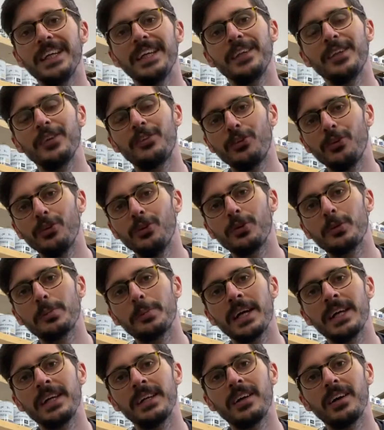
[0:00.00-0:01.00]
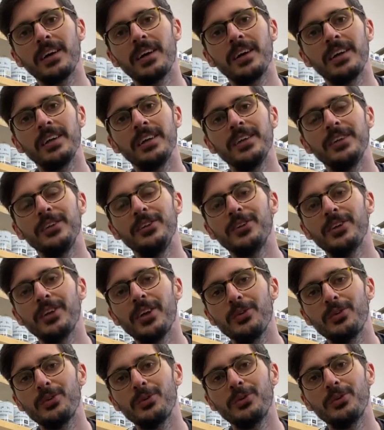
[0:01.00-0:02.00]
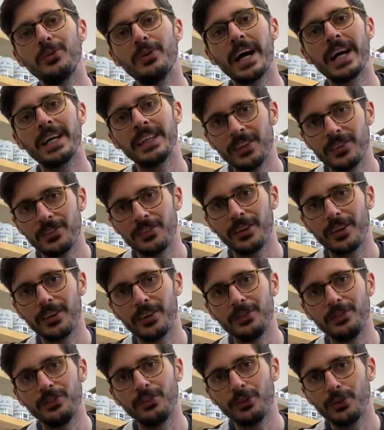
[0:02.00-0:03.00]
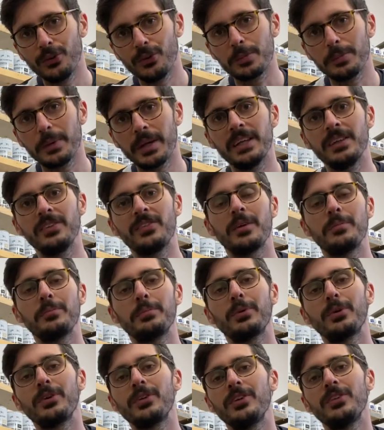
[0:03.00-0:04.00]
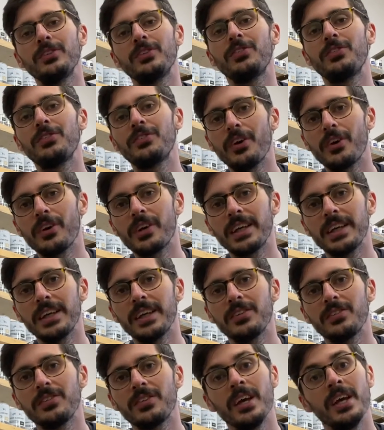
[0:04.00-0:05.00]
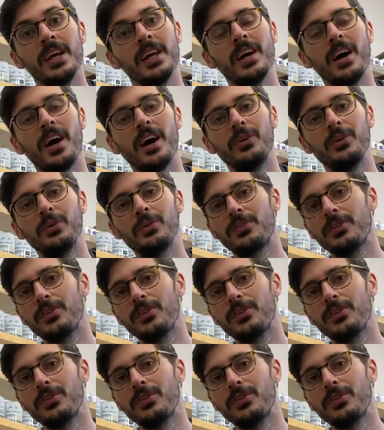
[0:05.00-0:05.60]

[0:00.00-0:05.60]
the chalk paint guy, your local Annie Sloan chalk paint and product stockist. I also